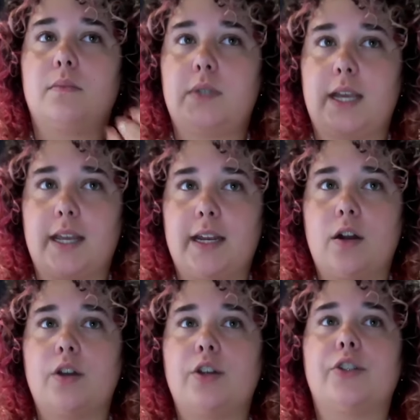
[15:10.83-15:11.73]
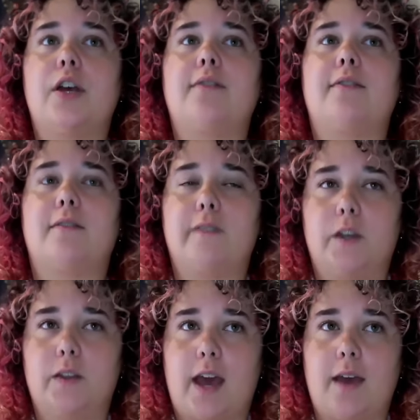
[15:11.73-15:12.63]
Take it in on yourself,
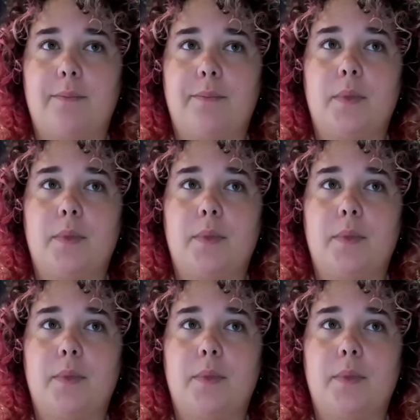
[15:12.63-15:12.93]
feel that.